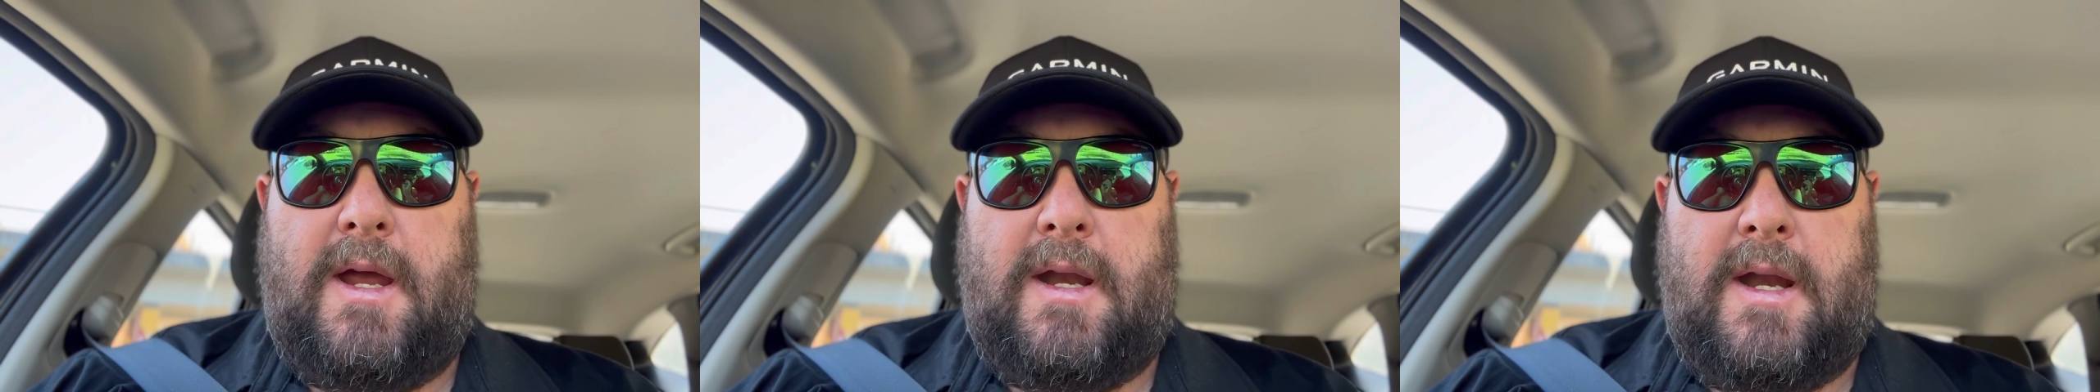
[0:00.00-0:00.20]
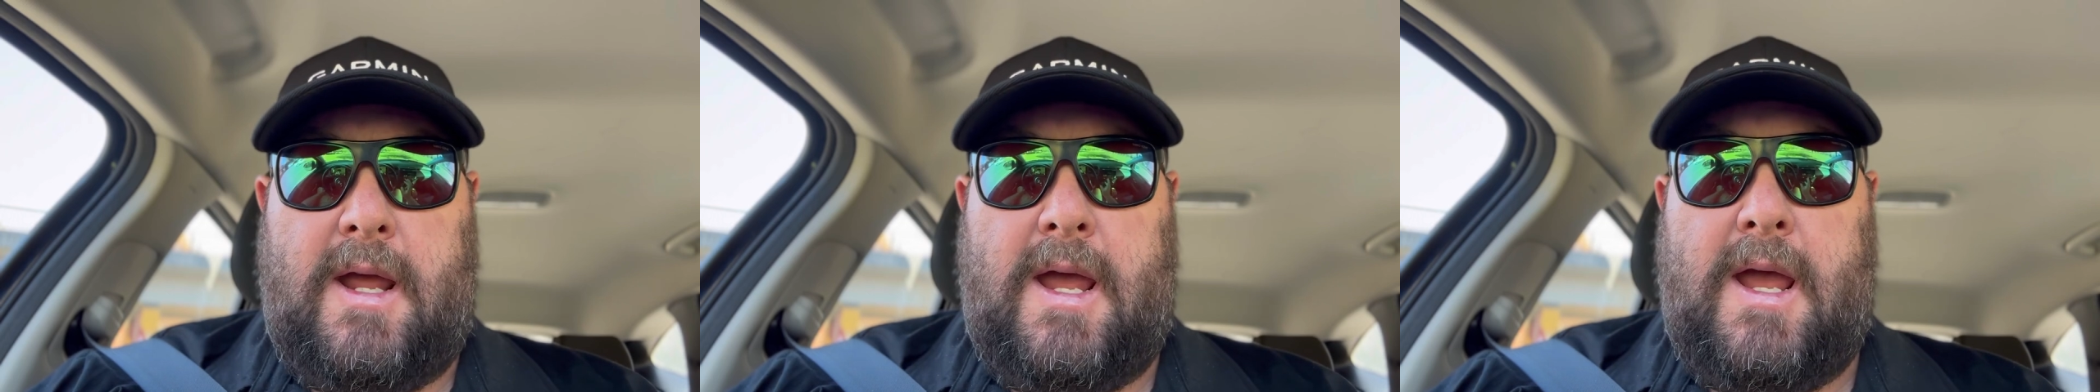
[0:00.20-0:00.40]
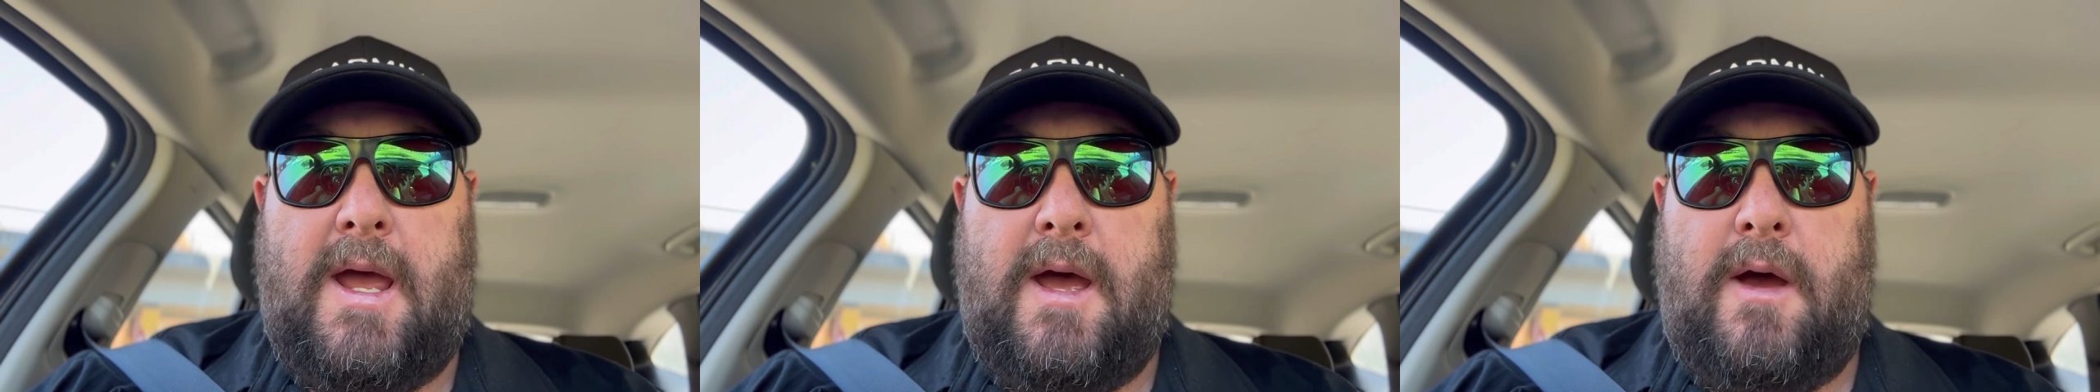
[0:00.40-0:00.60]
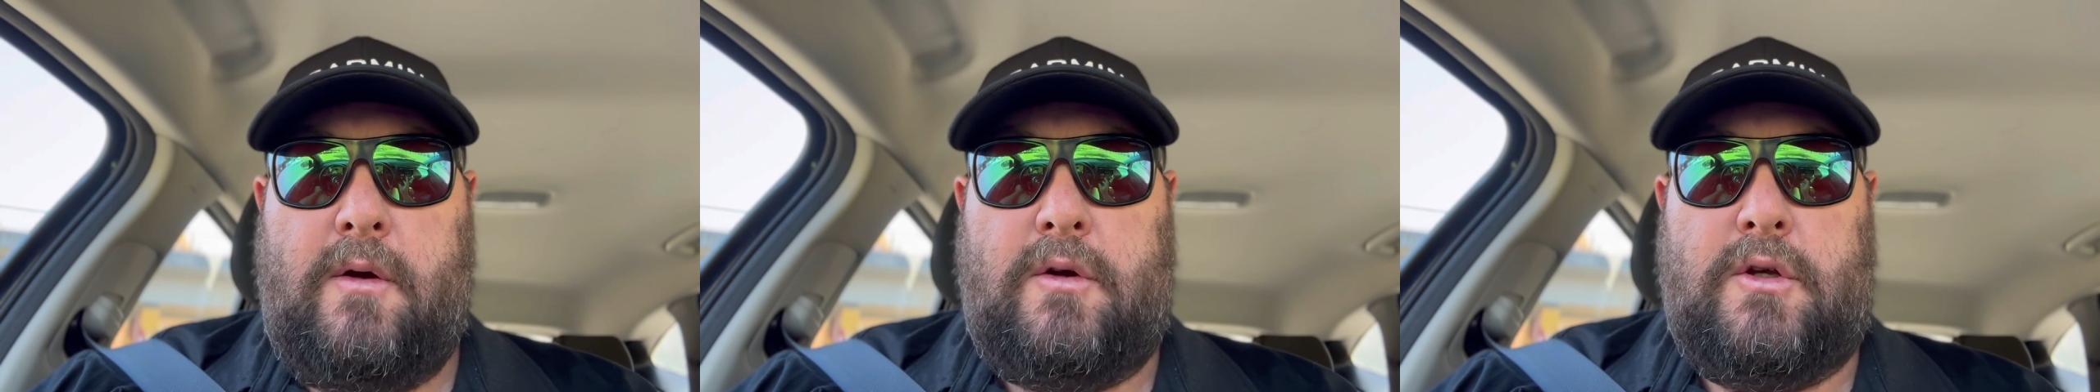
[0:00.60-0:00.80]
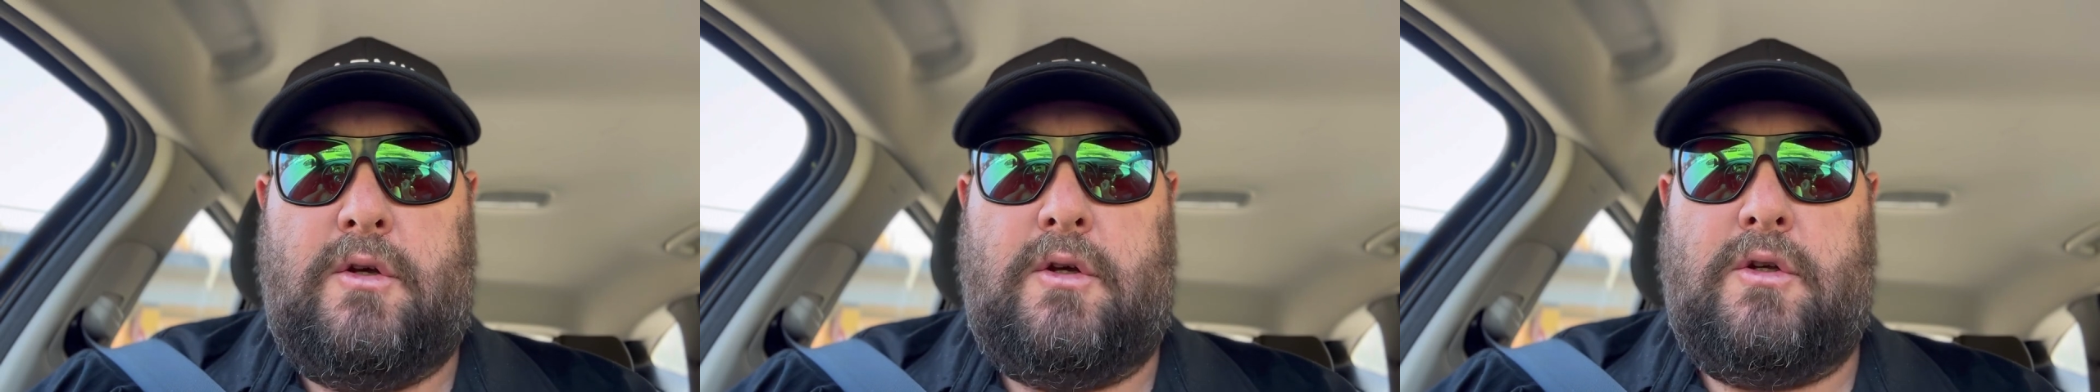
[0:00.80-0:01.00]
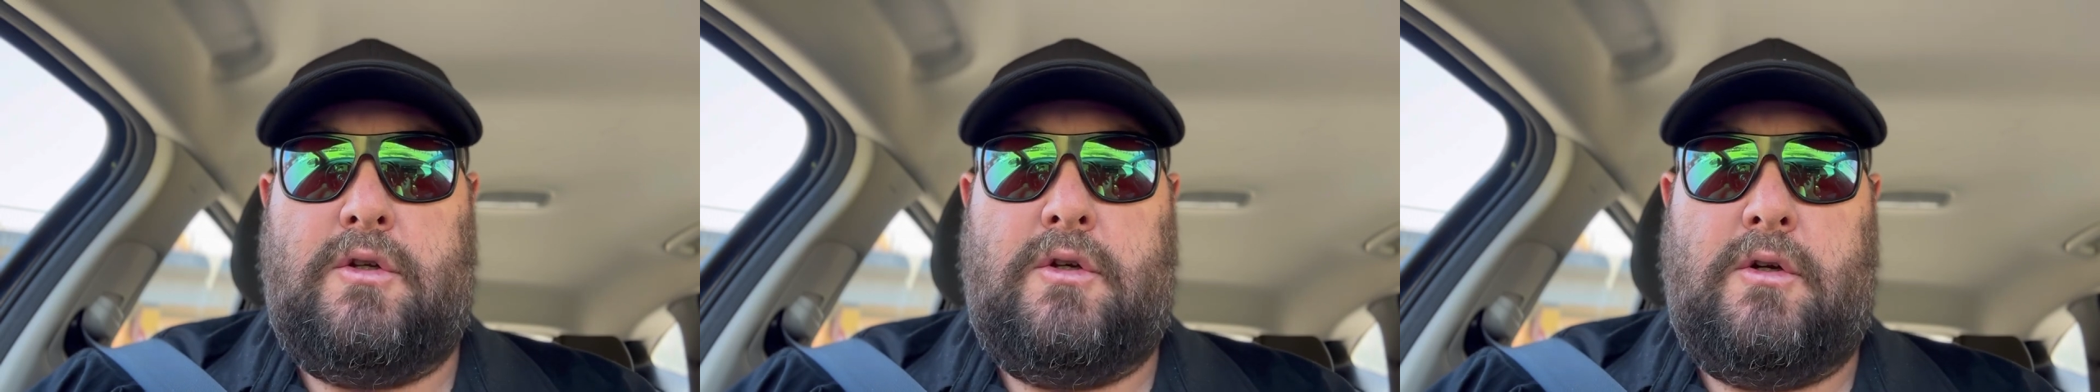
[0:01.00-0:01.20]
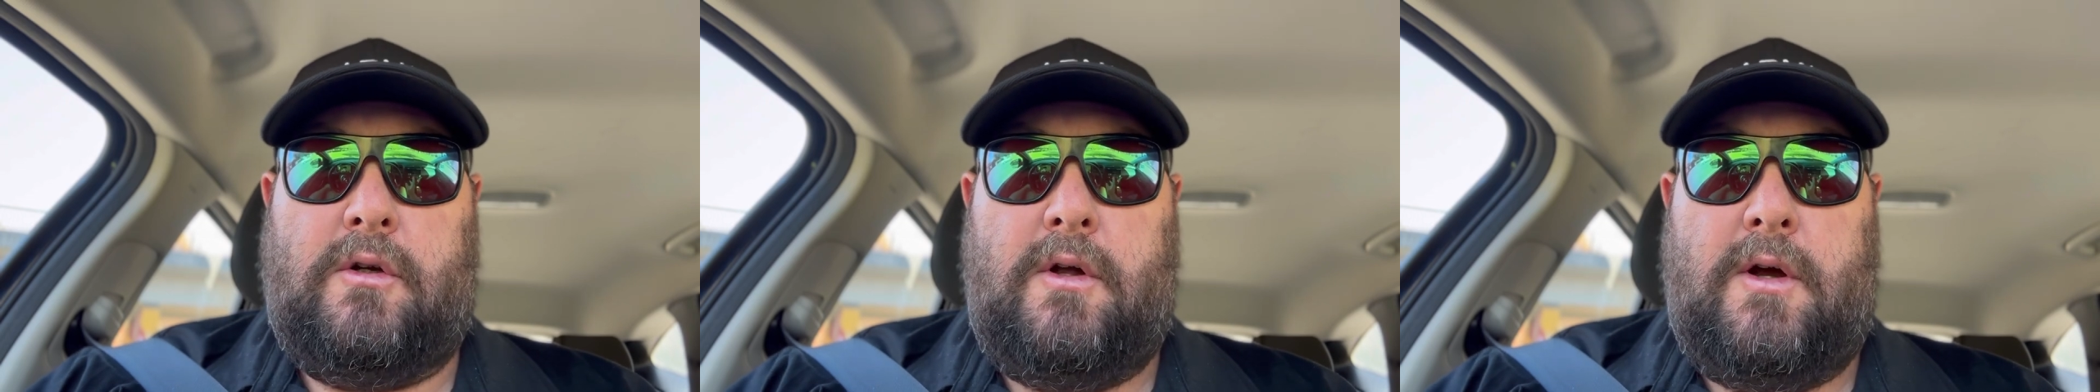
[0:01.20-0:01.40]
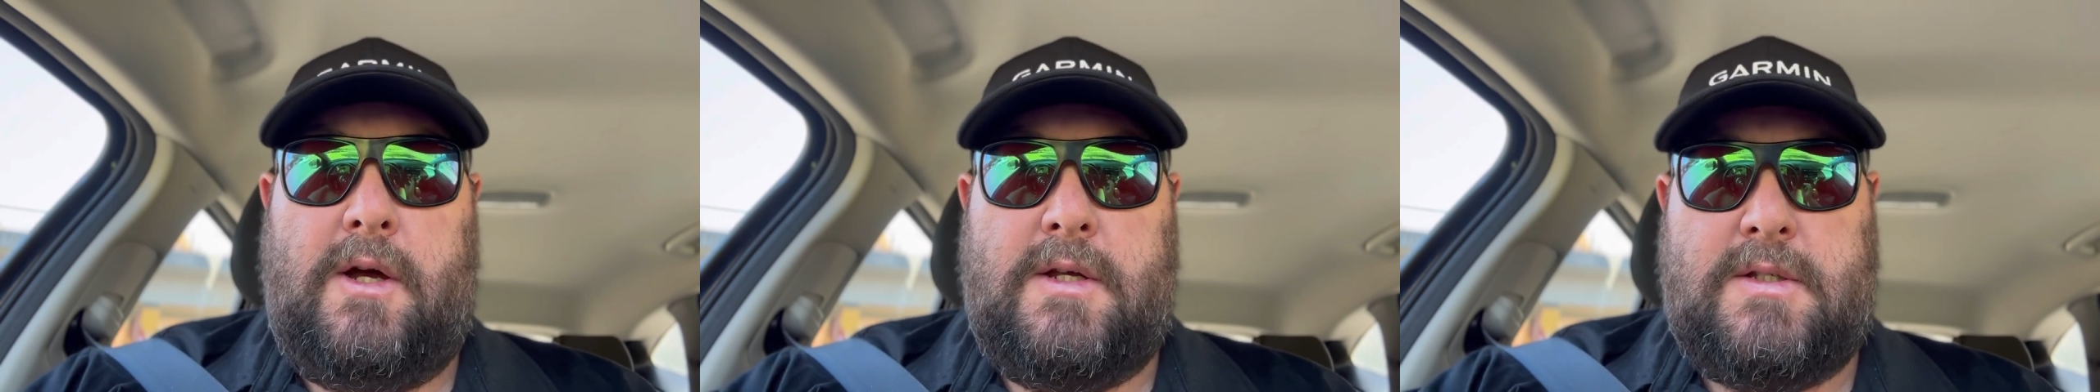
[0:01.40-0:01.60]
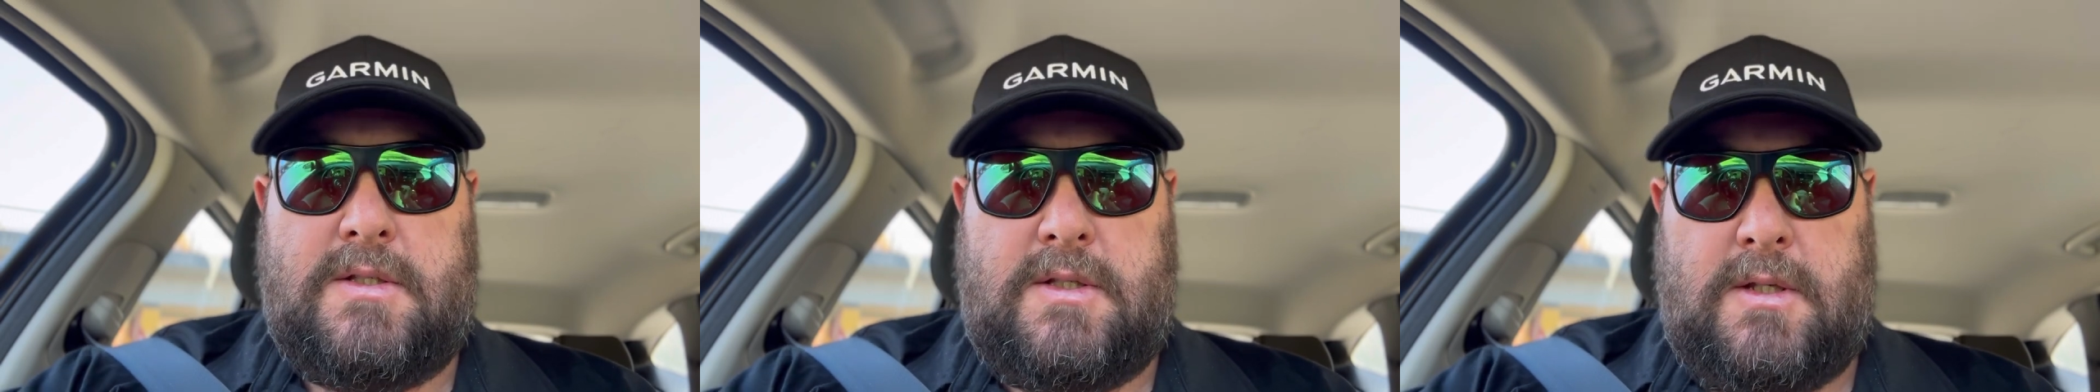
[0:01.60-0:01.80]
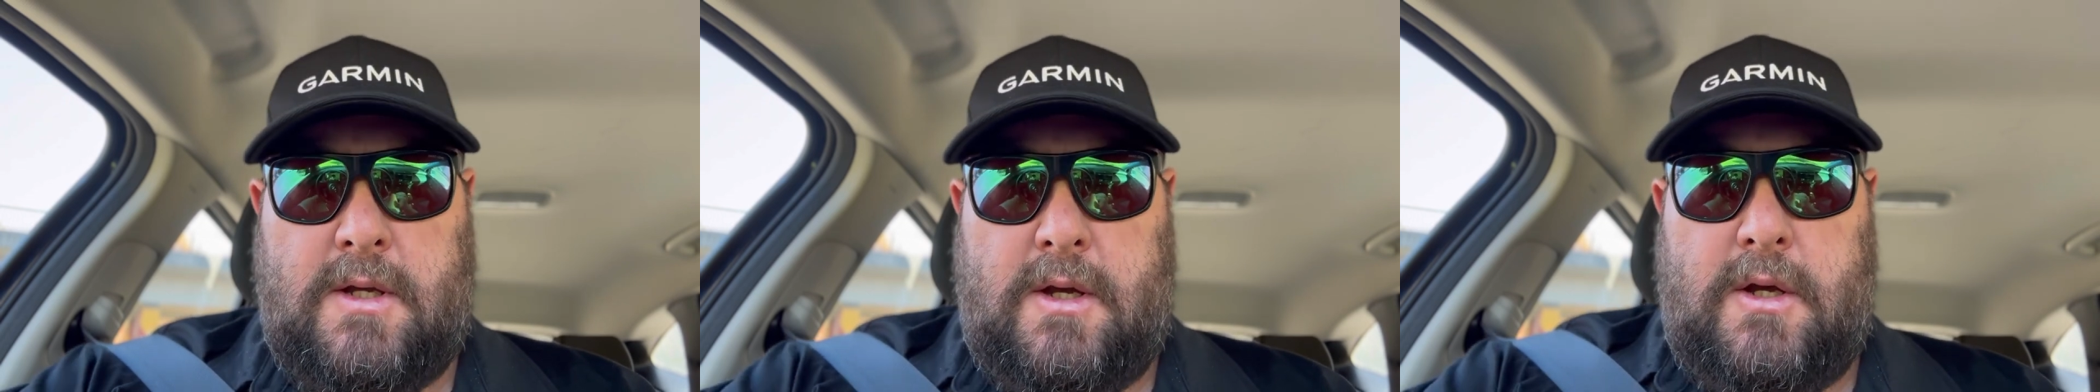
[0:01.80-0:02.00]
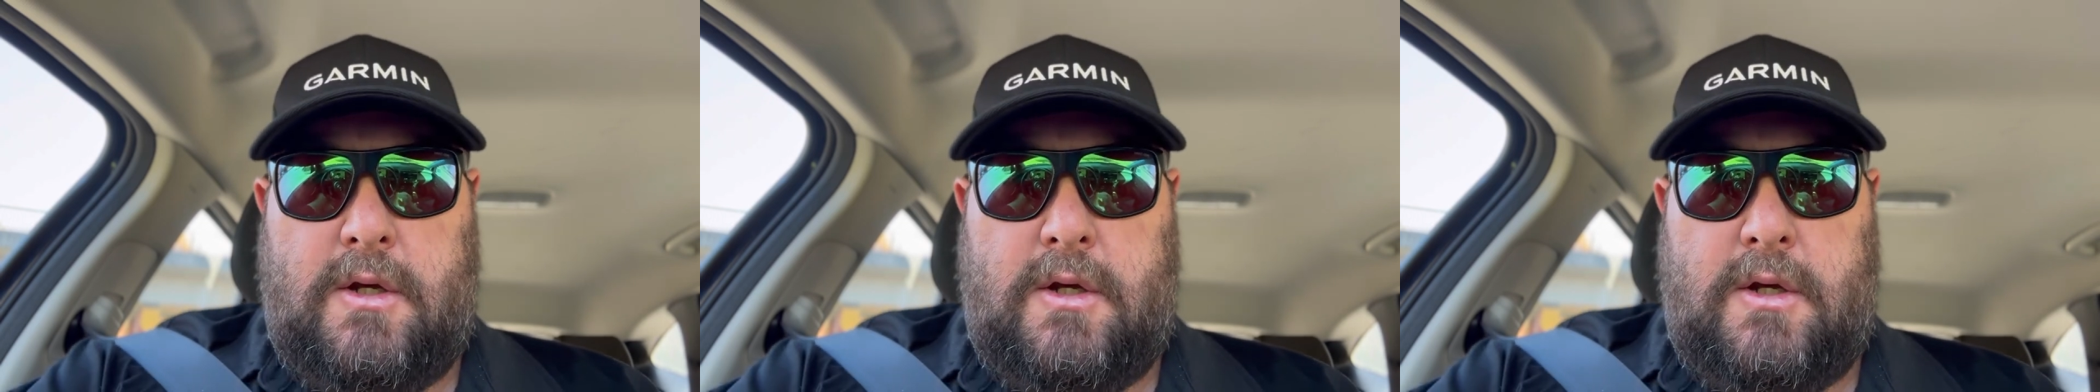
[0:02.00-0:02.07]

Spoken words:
and how you can utilise